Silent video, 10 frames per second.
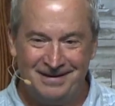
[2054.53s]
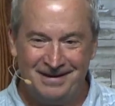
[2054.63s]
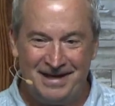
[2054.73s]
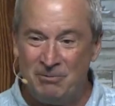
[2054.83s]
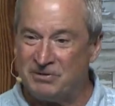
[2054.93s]

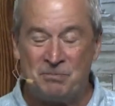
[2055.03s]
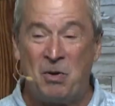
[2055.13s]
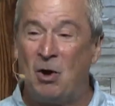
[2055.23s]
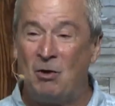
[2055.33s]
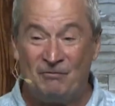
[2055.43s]
He was
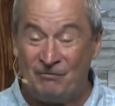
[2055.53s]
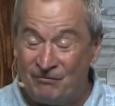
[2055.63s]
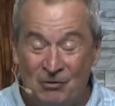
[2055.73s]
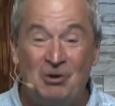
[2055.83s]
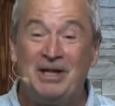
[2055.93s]
po-
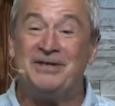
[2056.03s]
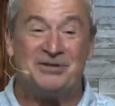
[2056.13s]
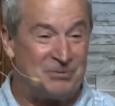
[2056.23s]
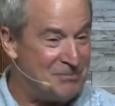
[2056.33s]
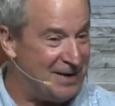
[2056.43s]
fully
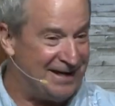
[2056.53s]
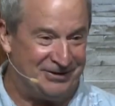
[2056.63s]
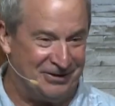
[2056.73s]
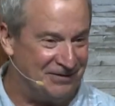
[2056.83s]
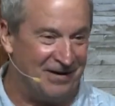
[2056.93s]
submitted
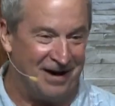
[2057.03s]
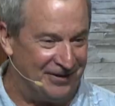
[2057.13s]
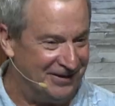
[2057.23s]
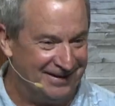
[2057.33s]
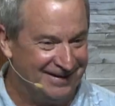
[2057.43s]
to the
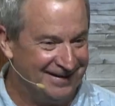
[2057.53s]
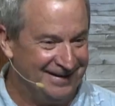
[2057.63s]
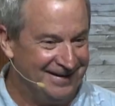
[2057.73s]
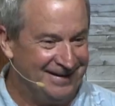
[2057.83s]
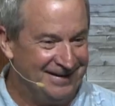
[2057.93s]
Father,
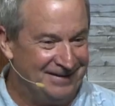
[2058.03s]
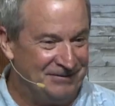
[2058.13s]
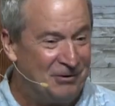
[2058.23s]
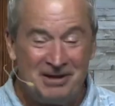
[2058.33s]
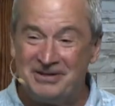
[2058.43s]

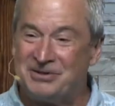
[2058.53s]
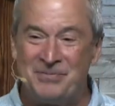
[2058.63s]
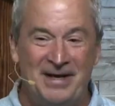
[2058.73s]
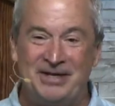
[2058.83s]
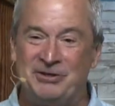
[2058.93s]
fully
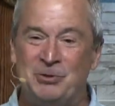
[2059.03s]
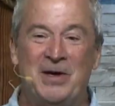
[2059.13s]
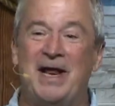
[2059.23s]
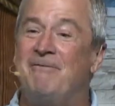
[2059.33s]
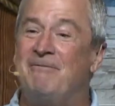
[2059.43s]
submitted to
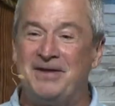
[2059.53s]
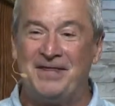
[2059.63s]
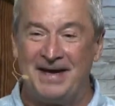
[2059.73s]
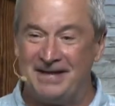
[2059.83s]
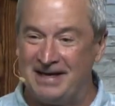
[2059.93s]

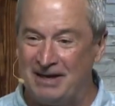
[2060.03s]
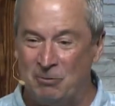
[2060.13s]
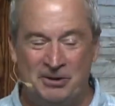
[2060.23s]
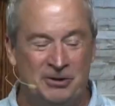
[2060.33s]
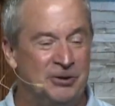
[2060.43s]
everything that he
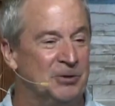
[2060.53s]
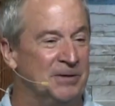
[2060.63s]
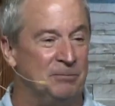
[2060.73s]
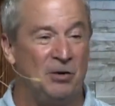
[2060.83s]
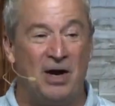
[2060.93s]
would do
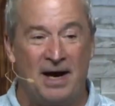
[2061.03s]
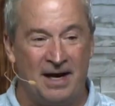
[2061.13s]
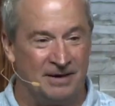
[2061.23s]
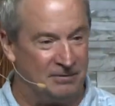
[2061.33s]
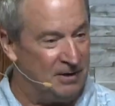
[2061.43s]
and
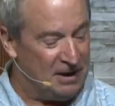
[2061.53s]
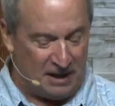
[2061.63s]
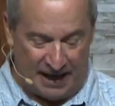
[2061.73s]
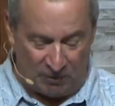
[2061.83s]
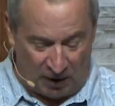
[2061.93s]
pray and,
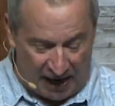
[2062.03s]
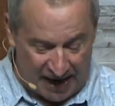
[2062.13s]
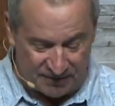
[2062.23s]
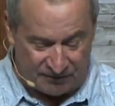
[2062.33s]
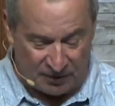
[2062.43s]
and
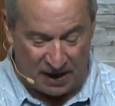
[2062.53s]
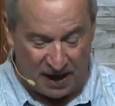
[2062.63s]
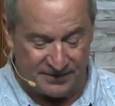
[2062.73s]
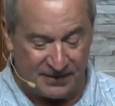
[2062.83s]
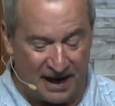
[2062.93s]
ask for
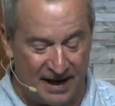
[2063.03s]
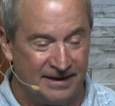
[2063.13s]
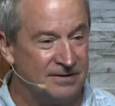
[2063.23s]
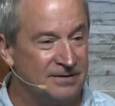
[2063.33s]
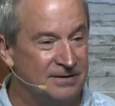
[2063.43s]
God's
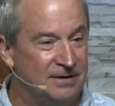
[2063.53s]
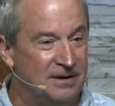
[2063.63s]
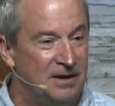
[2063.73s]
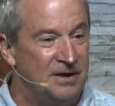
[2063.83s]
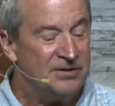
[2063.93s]
guidance.
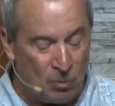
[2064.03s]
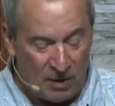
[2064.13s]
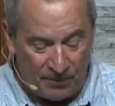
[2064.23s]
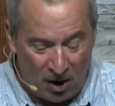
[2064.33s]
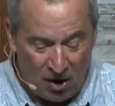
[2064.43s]
So,
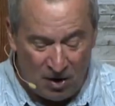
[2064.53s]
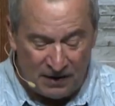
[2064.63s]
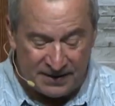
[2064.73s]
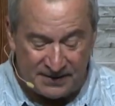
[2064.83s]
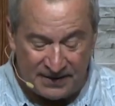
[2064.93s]
what Paul
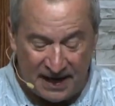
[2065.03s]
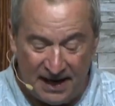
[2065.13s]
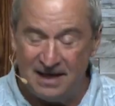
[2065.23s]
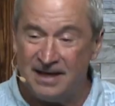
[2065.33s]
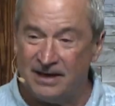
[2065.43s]
is
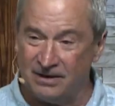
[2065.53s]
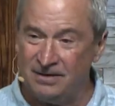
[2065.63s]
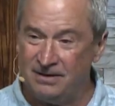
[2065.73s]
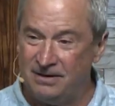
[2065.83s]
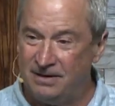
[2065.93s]
saying
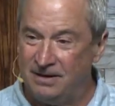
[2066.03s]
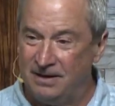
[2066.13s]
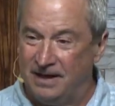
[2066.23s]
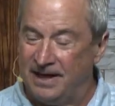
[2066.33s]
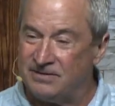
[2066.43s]
here
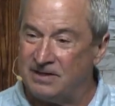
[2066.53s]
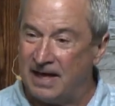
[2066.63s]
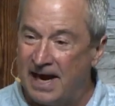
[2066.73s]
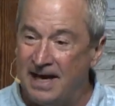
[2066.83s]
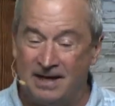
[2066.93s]
is that,
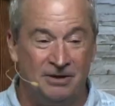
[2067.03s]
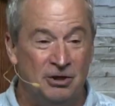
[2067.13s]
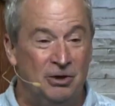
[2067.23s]
hey,